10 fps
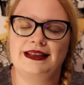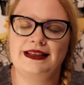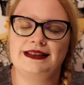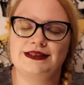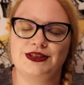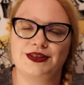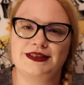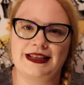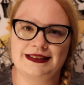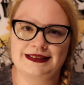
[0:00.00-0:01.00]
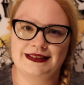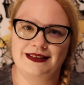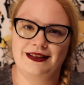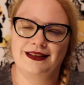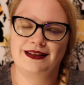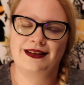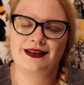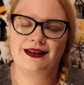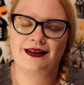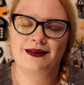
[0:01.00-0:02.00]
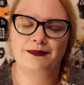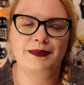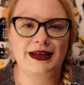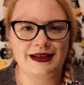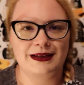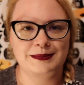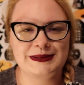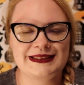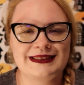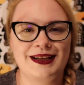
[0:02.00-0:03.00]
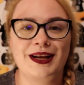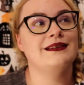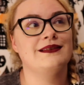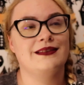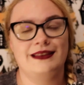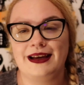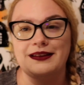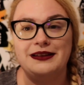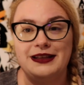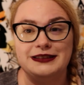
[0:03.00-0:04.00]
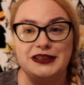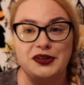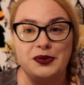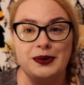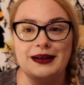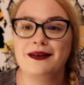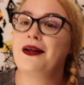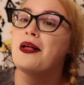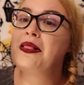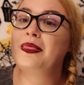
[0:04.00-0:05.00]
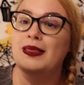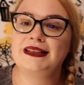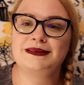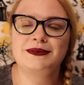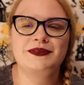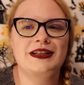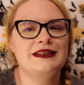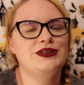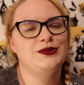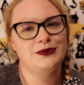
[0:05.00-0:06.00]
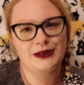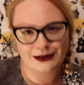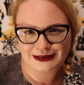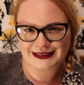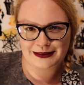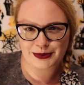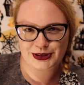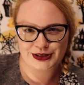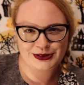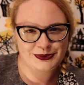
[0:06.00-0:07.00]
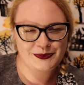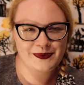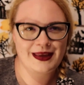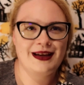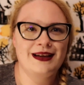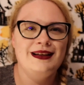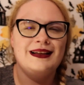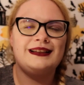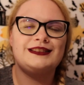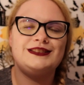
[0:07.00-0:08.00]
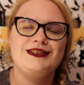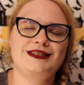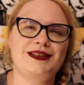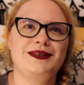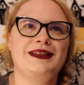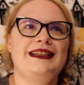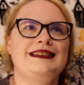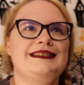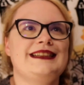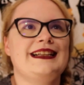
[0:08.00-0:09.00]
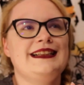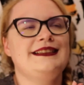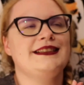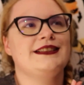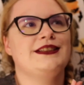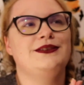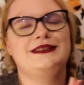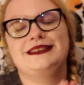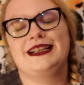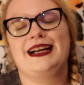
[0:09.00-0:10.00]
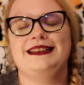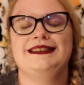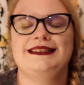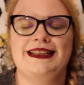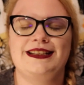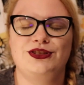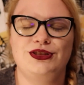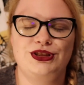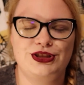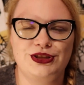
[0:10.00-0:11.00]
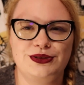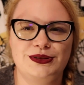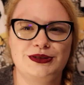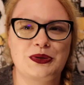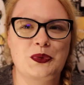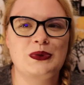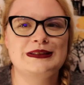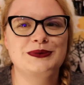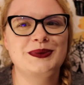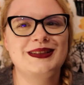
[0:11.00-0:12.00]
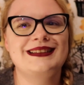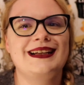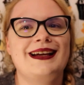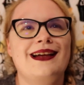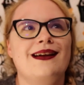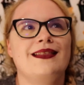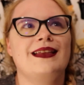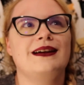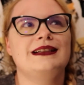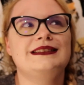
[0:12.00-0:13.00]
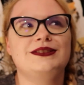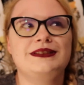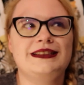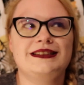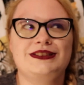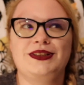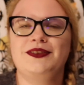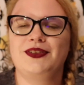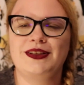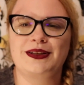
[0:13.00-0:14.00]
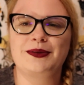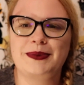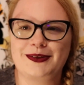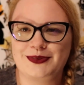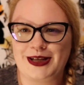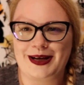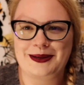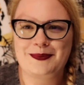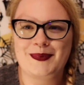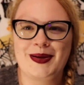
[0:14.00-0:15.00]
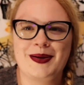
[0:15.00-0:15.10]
these Nerdtastic makeups. Now that that's out of the way, let's move on to ghost number 2. So the second ghost that I decided to choose was one that is only on screen for a little bit of time,